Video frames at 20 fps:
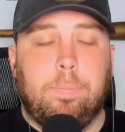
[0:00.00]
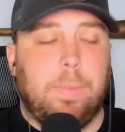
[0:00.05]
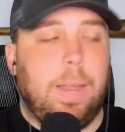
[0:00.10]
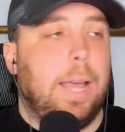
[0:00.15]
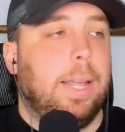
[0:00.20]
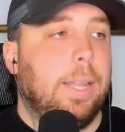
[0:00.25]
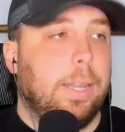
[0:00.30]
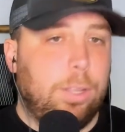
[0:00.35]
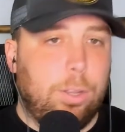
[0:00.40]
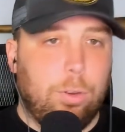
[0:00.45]

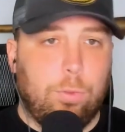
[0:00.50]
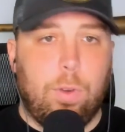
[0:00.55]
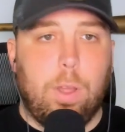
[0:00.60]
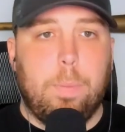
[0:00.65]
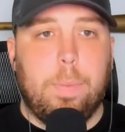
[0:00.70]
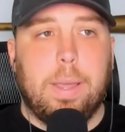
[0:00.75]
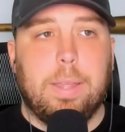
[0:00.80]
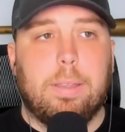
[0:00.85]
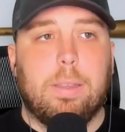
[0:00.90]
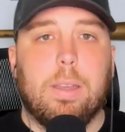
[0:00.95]
I like to run
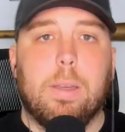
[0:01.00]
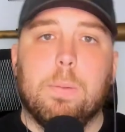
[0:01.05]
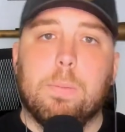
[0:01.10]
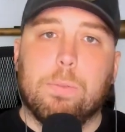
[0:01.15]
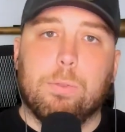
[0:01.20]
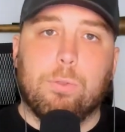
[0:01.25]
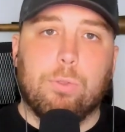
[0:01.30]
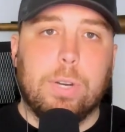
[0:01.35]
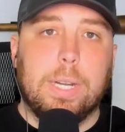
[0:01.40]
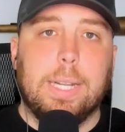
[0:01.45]
my
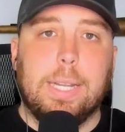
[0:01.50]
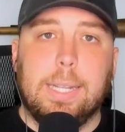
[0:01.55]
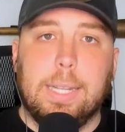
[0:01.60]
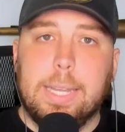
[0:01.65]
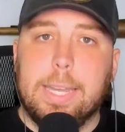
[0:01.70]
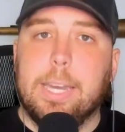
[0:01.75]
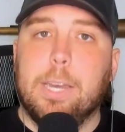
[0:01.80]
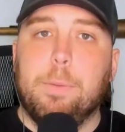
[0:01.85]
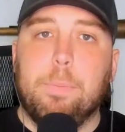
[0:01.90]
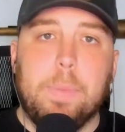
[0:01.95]
teams really
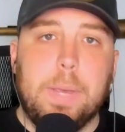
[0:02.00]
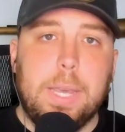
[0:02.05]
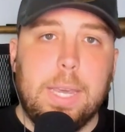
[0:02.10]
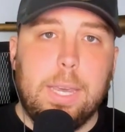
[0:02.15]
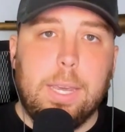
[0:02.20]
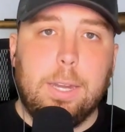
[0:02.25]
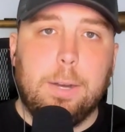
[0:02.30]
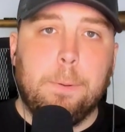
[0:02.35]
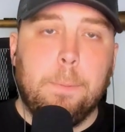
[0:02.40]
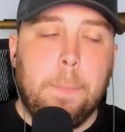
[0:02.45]
lean and
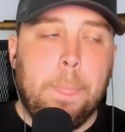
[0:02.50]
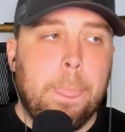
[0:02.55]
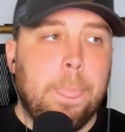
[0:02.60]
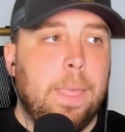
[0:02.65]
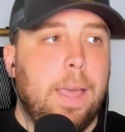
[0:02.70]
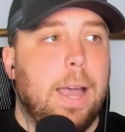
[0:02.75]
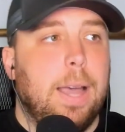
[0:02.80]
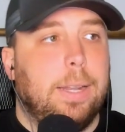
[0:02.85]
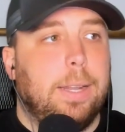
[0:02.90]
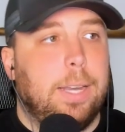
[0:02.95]
mean.
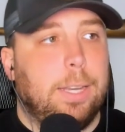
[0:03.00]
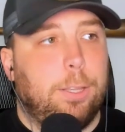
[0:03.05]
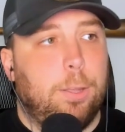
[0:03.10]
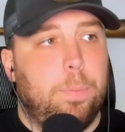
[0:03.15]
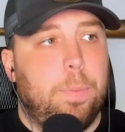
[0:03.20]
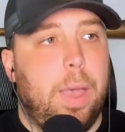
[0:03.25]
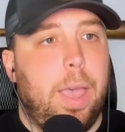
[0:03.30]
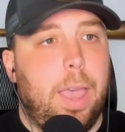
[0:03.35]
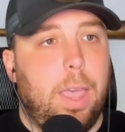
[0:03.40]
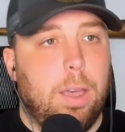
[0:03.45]
I like to
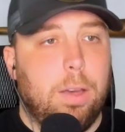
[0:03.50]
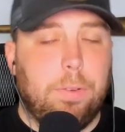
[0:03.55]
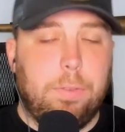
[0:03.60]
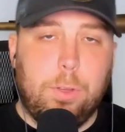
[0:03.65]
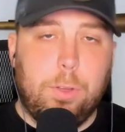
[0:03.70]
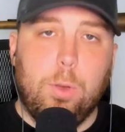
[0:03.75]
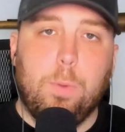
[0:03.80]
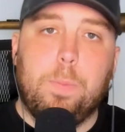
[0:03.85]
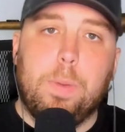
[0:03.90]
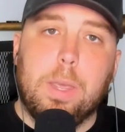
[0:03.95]
pay a
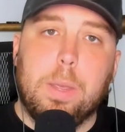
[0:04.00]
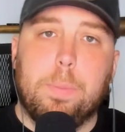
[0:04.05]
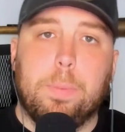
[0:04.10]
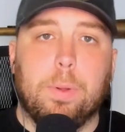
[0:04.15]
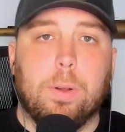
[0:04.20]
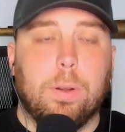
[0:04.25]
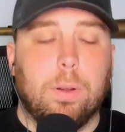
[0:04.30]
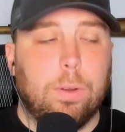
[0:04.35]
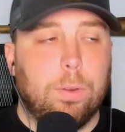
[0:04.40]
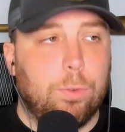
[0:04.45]
few
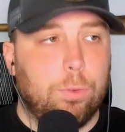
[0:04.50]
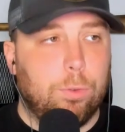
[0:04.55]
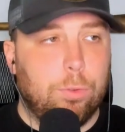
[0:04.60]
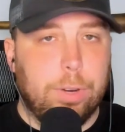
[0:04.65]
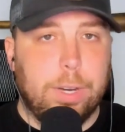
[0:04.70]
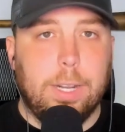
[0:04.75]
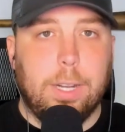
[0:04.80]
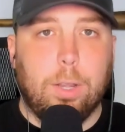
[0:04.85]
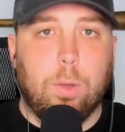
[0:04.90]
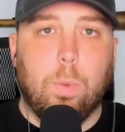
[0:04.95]
people
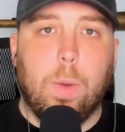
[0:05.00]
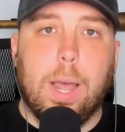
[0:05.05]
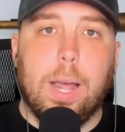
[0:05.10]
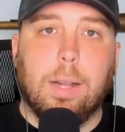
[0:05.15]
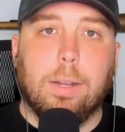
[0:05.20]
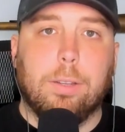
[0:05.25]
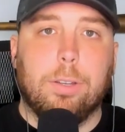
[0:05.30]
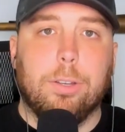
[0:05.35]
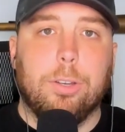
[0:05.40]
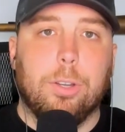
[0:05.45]
really
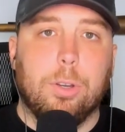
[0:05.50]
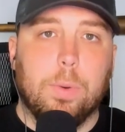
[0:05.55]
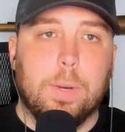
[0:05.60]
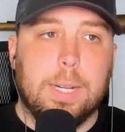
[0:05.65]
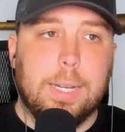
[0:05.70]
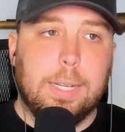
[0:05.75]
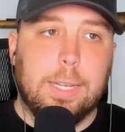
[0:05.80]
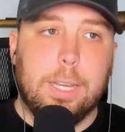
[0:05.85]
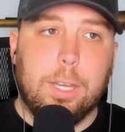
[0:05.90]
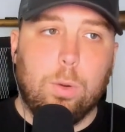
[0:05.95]
well to do
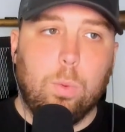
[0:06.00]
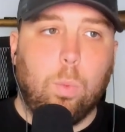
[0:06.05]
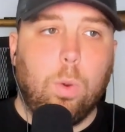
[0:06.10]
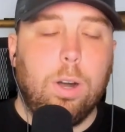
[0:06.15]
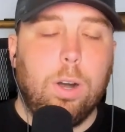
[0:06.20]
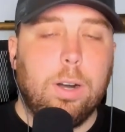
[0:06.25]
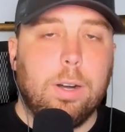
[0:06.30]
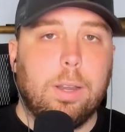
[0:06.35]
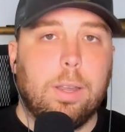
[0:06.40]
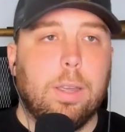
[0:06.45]
elite
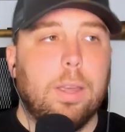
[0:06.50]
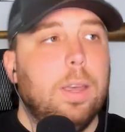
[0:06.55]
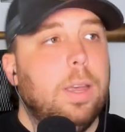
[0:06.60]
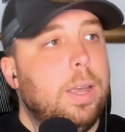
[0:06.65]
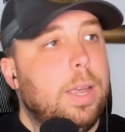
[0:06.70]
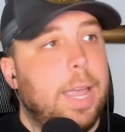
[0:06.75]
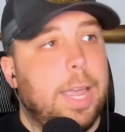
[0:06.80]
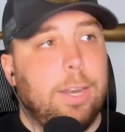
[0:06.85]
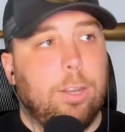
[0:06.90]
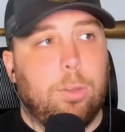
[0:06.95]
work
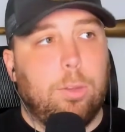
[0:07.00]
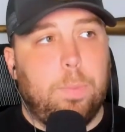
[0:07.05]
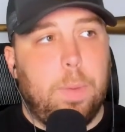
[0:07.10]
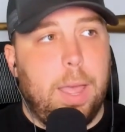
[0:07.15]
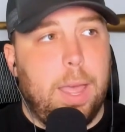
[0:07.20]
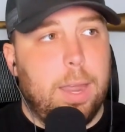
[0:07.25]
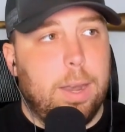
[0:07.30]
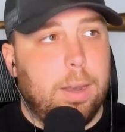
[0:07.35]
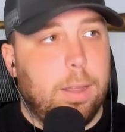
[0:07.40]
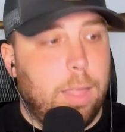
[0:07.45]
and
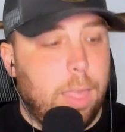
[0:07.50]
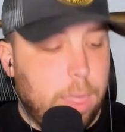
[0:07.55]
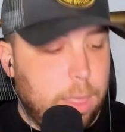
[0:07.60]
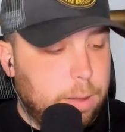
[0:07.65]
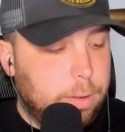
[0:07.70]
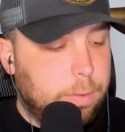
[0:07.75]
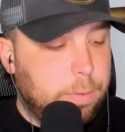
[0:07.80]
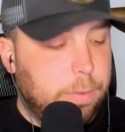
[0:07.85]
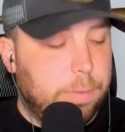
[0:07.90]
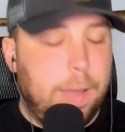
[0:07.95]
spend
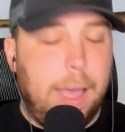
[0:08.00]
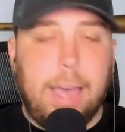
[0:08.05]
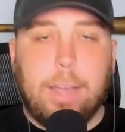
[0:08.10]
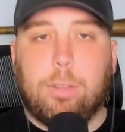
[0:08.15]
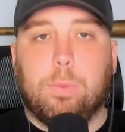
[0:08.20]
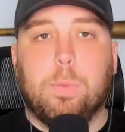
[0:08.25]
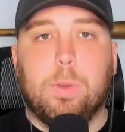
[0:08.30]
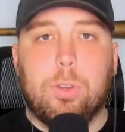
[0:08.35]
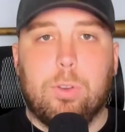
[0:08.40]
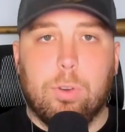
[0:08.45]
the
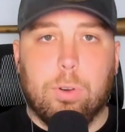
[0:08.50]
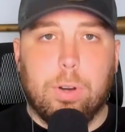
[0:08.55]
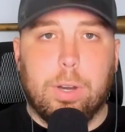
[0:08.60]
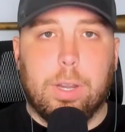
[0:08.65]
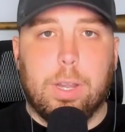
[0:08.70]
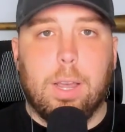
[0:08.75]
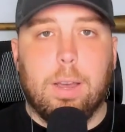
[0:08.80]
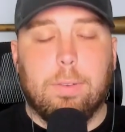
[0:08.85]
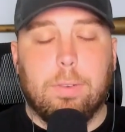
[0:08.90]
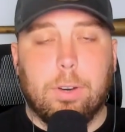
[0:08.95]
vast
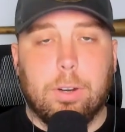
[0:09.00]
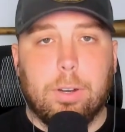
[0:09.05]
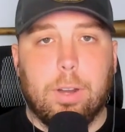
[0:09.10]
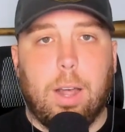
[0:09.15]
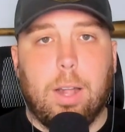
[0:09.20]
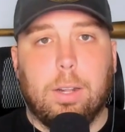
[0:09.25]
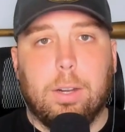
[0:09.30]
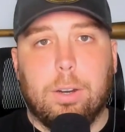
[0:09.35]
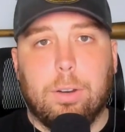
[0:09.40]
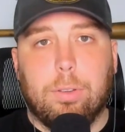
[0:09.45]
majority of our
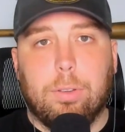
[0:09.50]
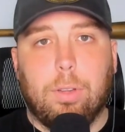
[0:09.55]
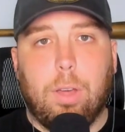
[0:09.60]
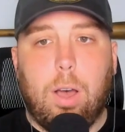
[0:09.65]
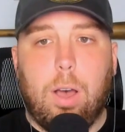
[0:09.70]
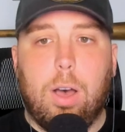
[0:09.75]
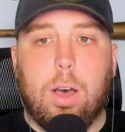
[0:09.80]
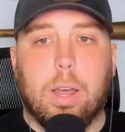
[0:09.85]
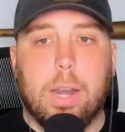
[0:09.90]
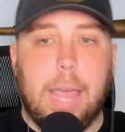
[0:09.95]
dollars
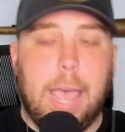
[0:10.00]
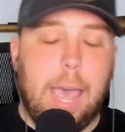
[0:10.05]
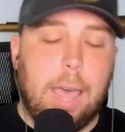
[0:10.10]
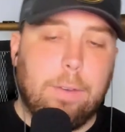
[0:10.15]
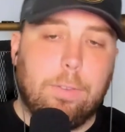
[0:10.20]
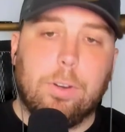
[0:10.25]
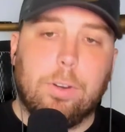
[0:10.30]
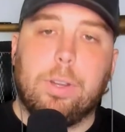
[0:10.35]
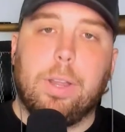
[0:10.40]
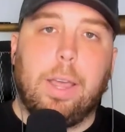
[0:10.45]
on
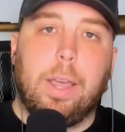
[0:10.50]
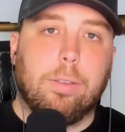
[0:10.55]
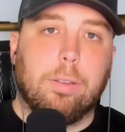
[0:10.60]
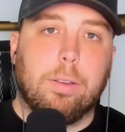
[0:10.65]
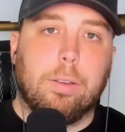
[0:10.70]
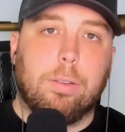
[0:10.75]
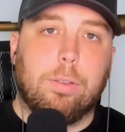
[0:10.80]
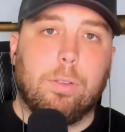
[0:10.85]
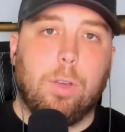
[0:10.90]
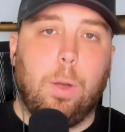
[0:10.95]

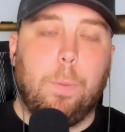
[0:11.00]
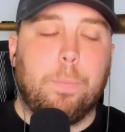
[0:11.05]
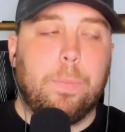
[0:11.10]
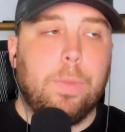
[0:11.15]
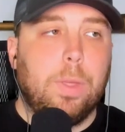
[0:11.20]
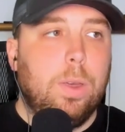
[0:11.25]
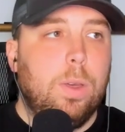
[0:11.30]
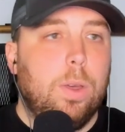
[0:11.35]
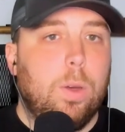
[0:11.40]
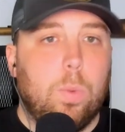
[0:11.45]
advertising. So
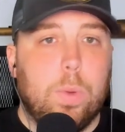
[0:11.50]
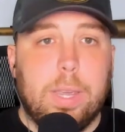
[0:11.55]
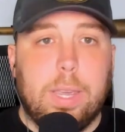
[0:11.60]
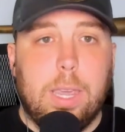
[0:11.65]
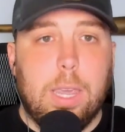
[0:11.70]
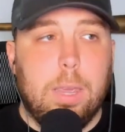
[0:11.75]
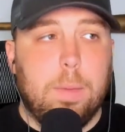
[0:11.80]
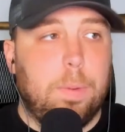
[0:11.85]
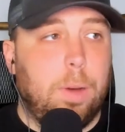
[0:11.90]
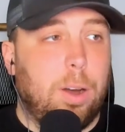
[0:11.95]
we
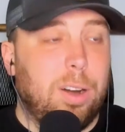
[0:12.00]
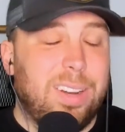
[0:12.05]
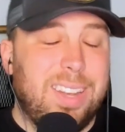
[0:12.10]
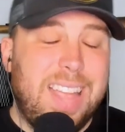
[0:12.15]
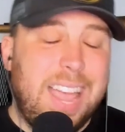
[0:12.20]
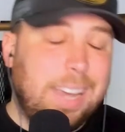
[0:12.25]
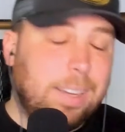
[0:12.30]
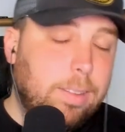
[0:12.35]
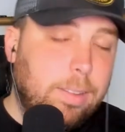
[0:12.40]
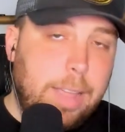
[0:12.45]
keep our
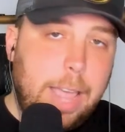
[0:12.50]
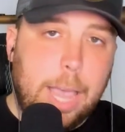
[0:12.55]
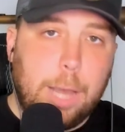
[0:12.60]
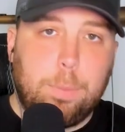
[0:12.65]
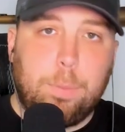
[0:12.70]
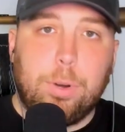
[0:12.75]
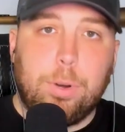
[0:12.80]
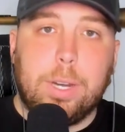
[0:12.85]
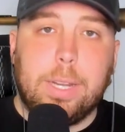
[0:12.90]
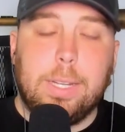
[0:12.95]
tech
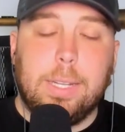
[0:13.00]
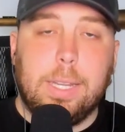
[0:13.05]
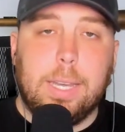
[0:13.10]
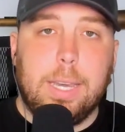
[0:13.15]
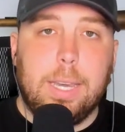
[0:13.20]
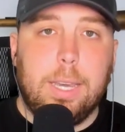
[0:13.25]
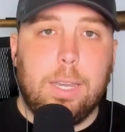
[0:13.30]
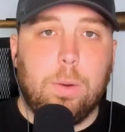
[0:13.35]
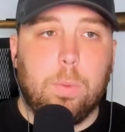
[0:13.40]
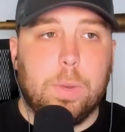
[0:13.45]
stack pretty
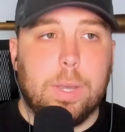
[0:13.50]
lean.